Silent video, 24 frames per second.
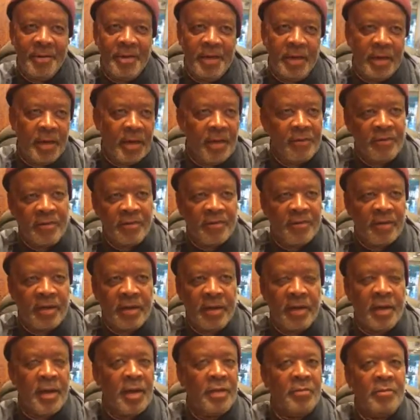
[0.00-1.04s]
He gave us the
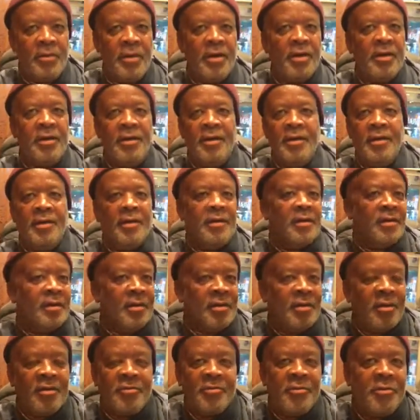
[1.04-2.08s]
key, and
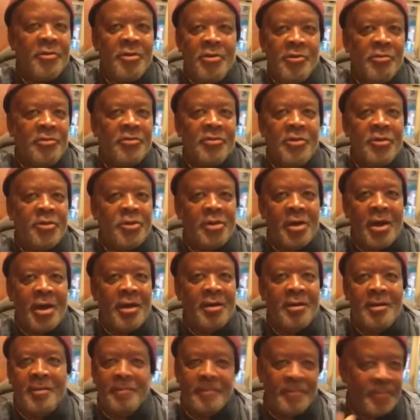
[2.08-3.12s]
because we were used to
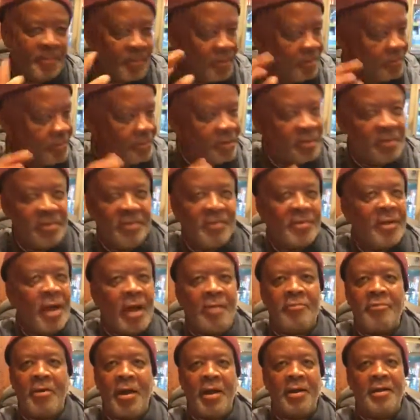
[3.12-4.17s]
chanting, we just
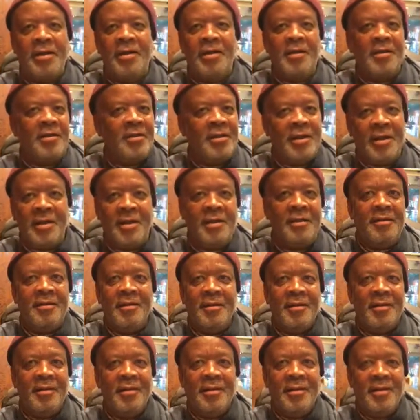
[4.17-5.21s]
got right in and did it.
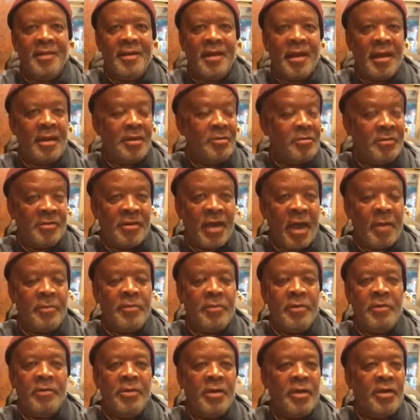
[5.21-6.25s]
And he was
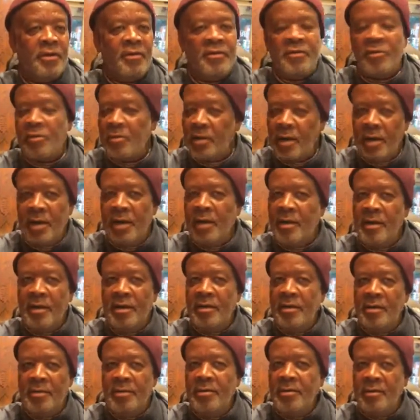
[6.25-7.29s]
happy with it. He said, "Okay,
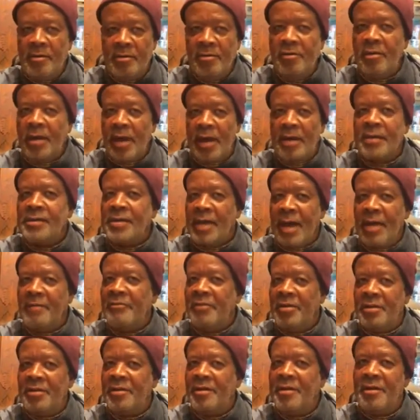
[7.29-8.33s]
you guys have
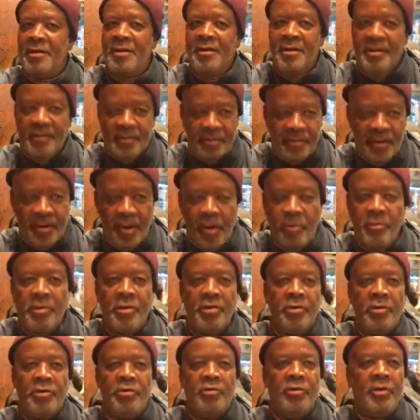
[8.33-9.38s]
it." So now we're
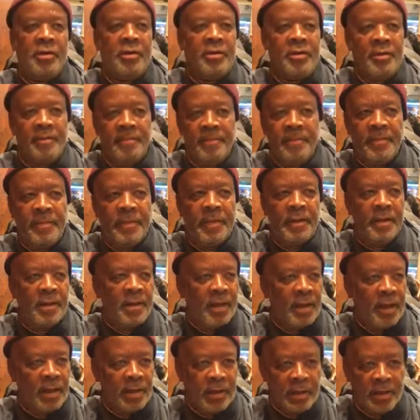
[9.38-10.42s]
going to do it.
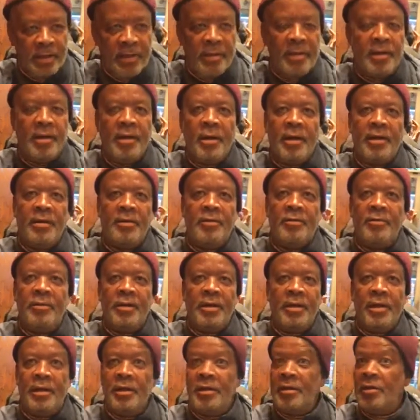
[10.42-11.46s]
And we
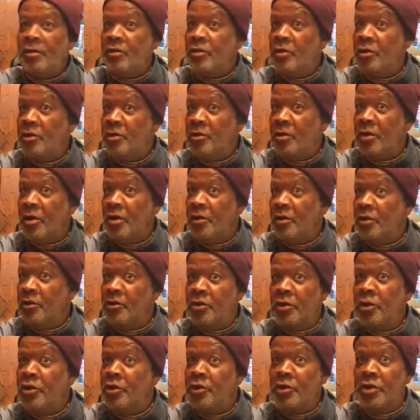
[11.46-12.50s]
did on the
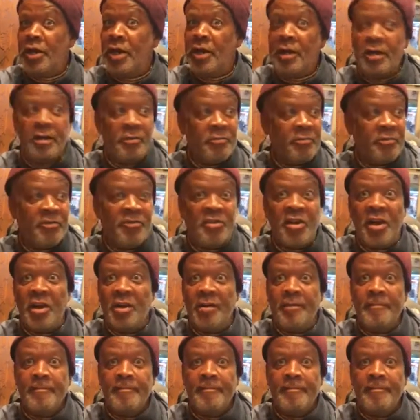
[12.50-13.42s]
third take. It was done.